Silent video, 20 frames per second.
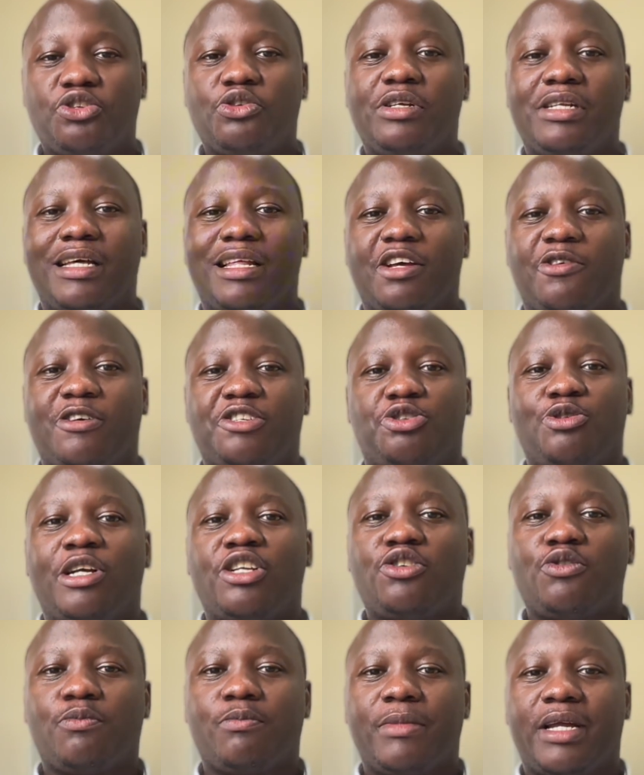So in other words, you
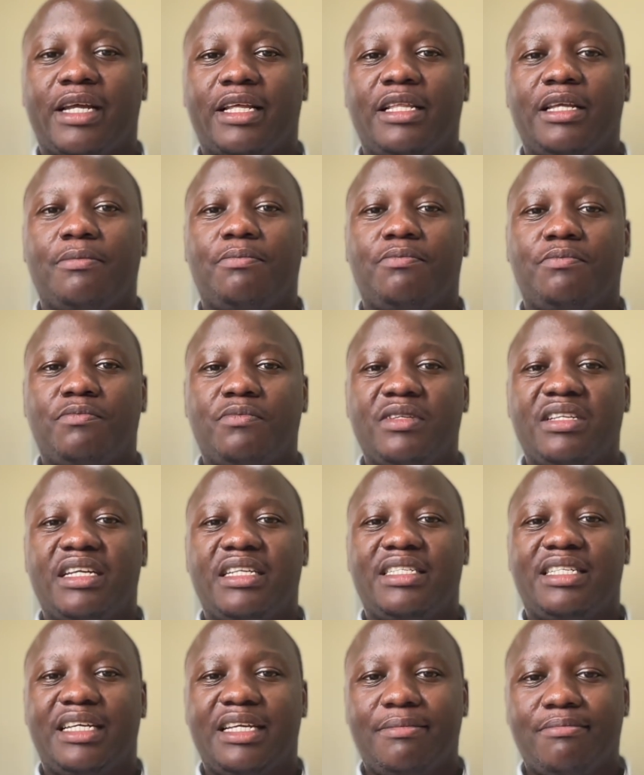want to make the
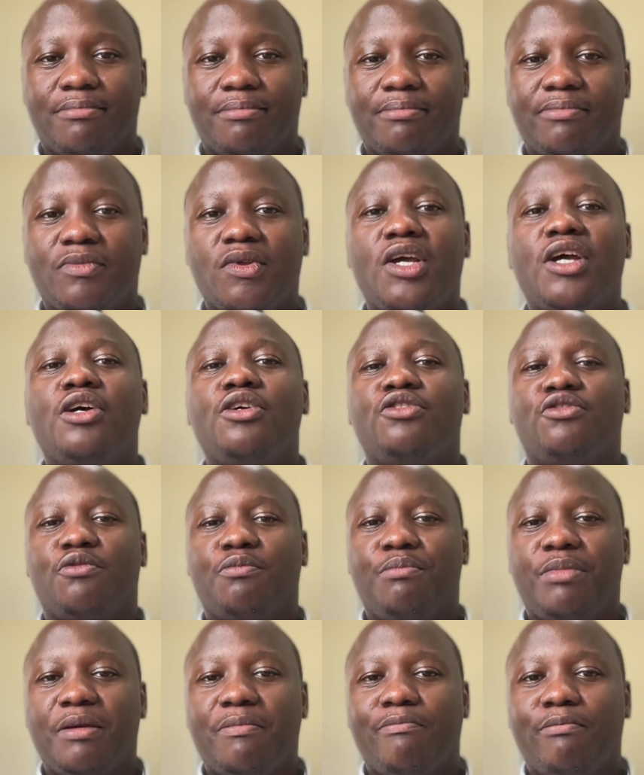team
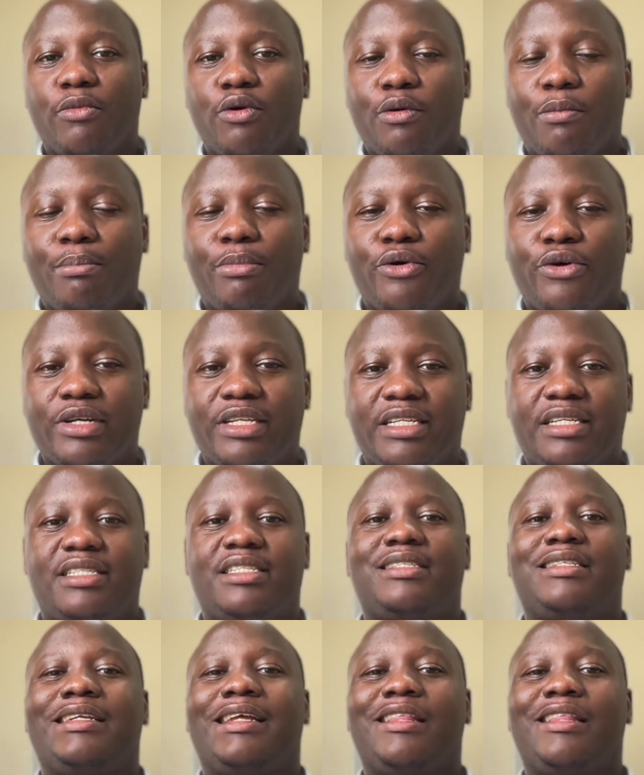to be more bonded.